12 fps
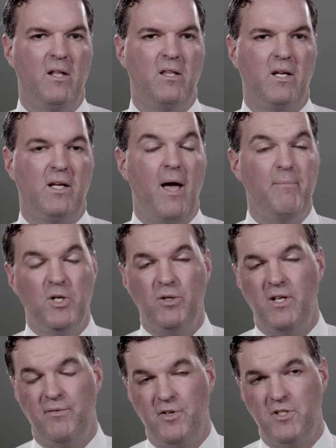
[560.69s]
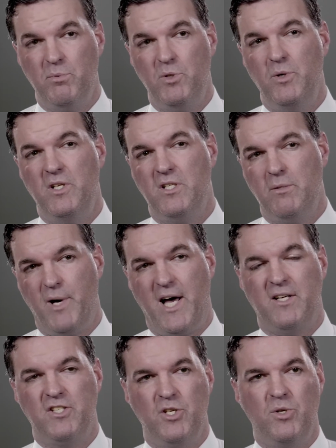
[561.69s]
The chemical difference between
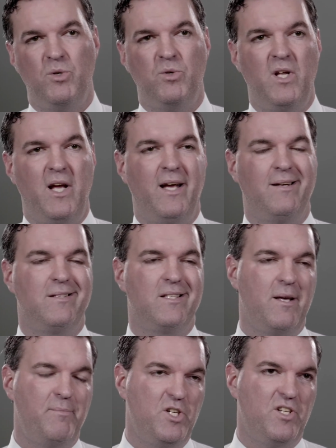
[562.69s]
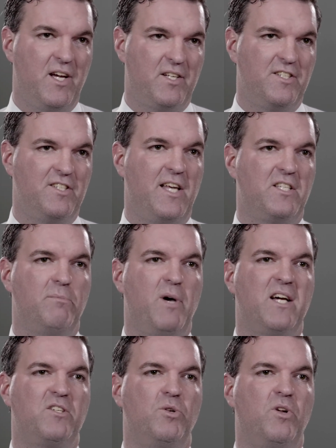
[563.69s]
Suboxone and Subutex is that
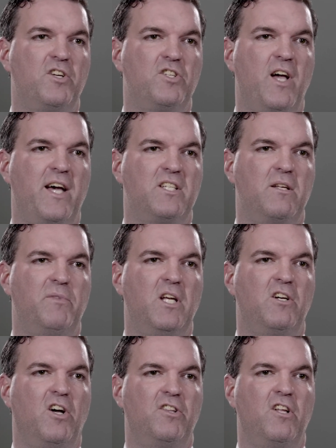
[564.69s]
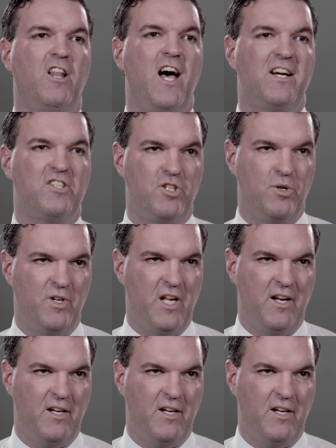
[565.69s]
Suboxone also has something called naloxone in